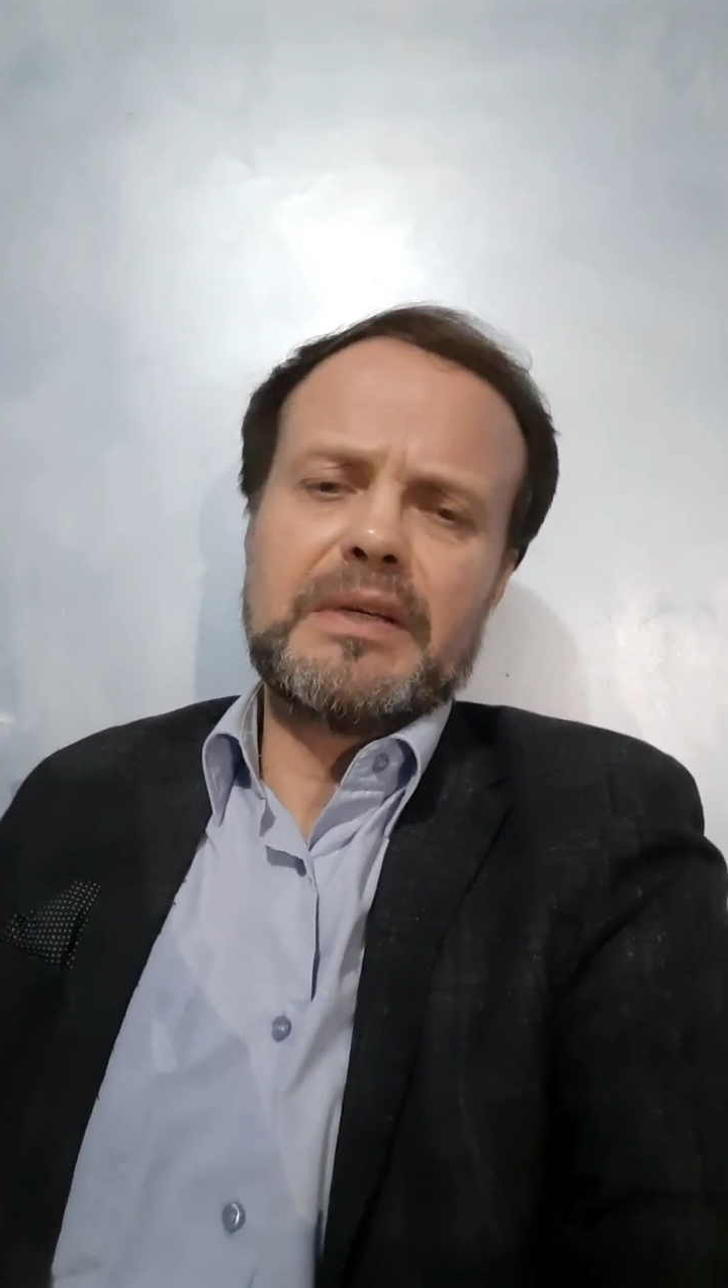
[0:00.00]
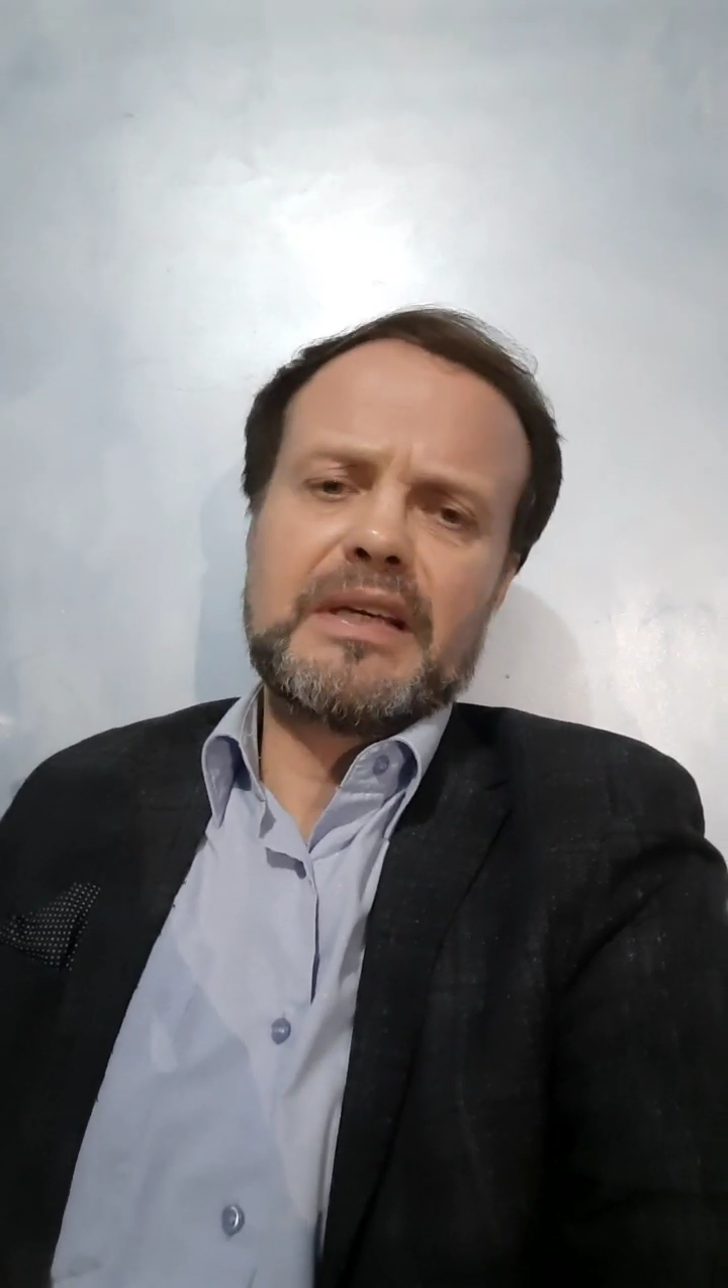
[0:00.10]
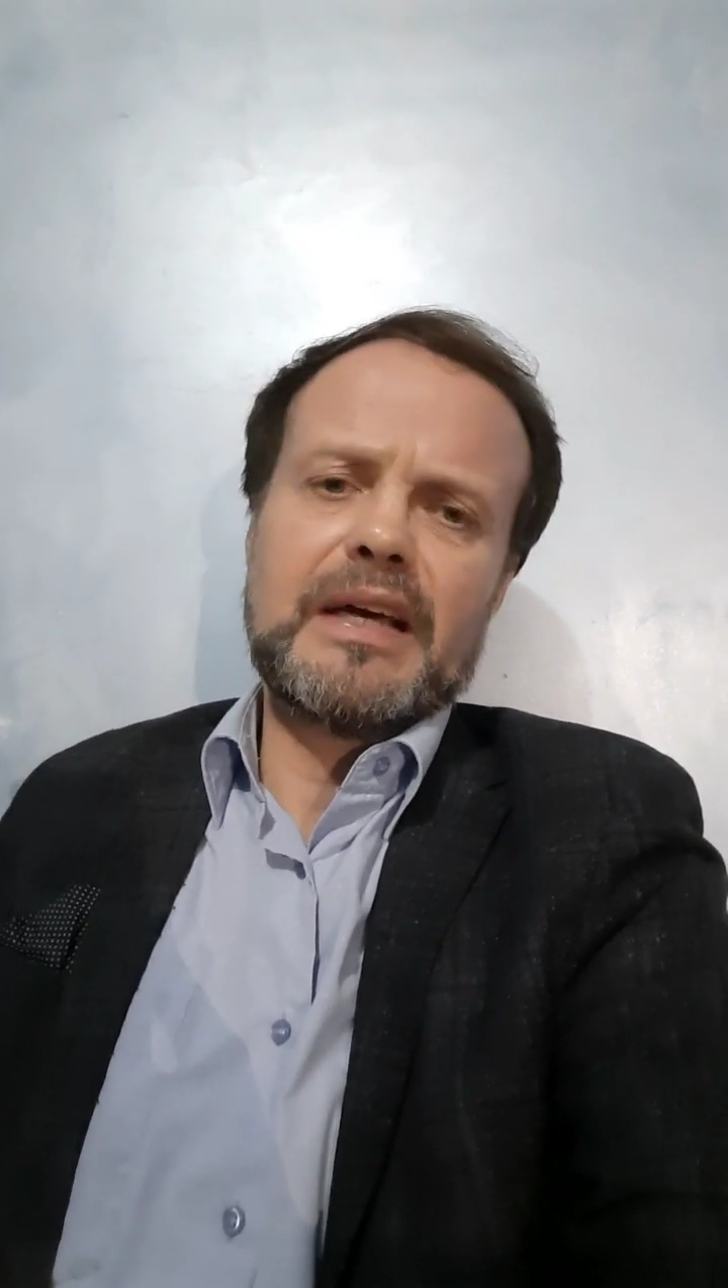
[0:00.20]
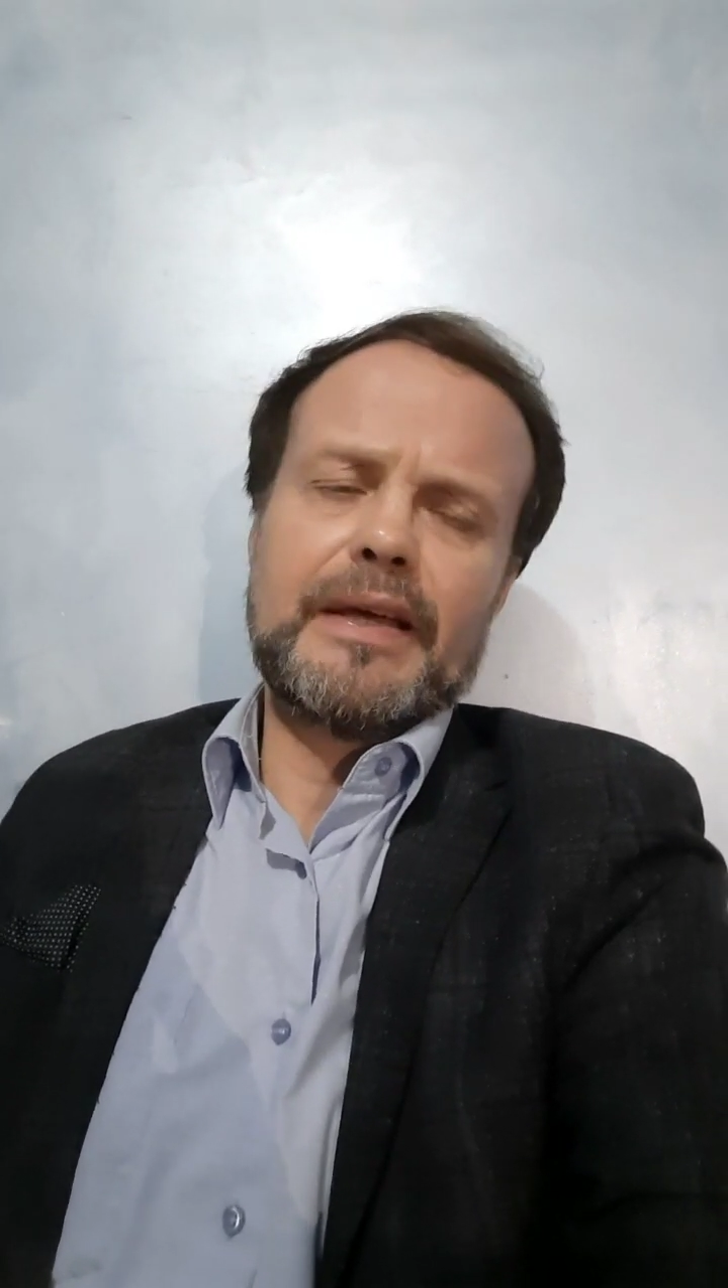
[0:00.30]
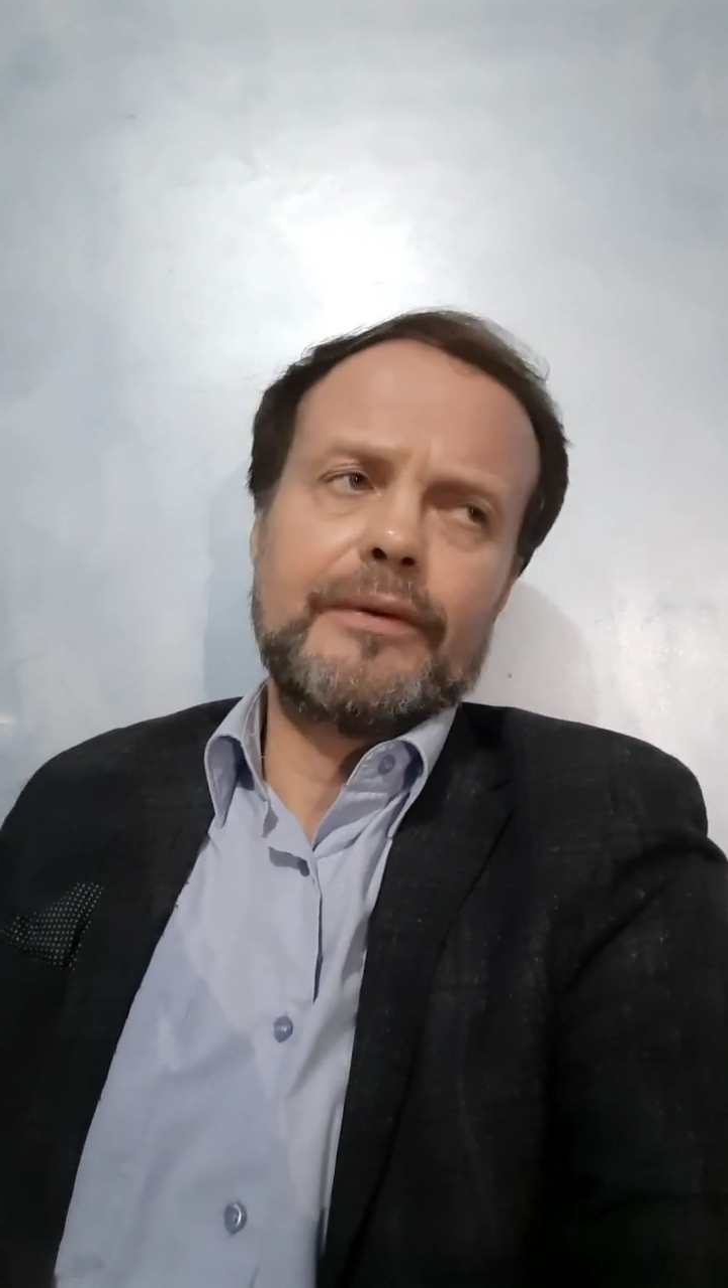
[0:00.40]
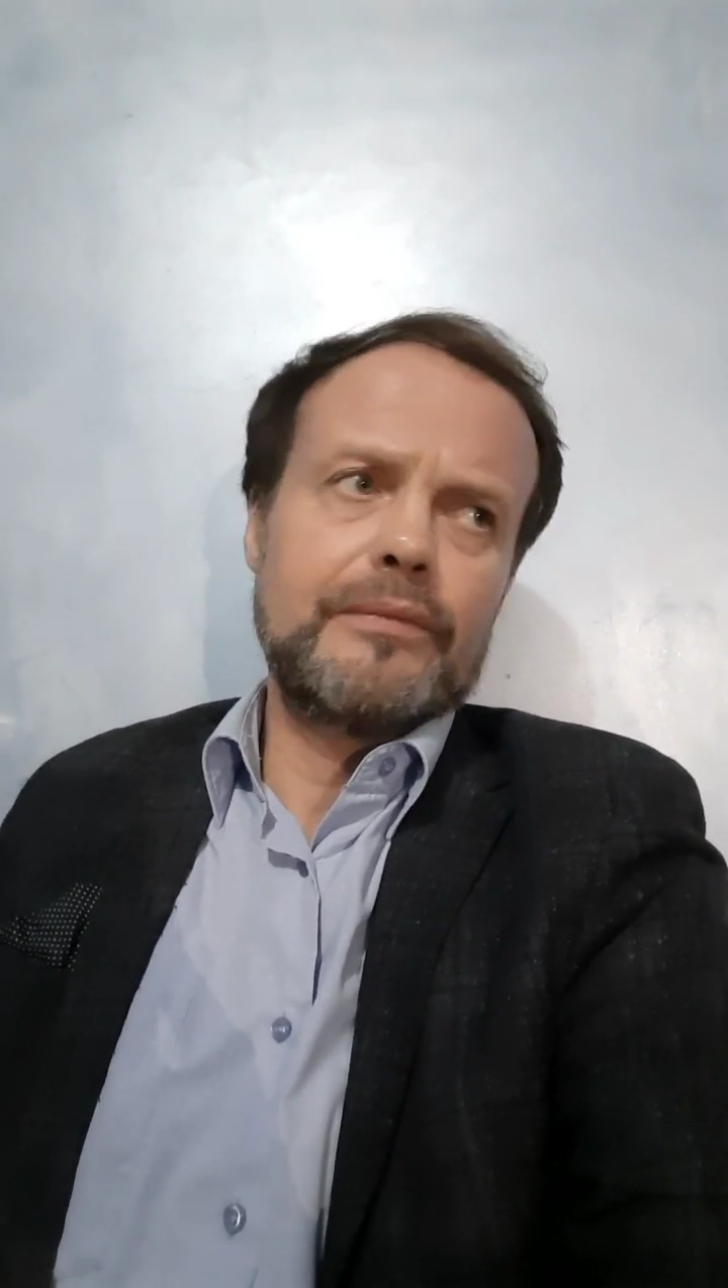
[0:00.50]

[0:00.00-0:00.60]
began,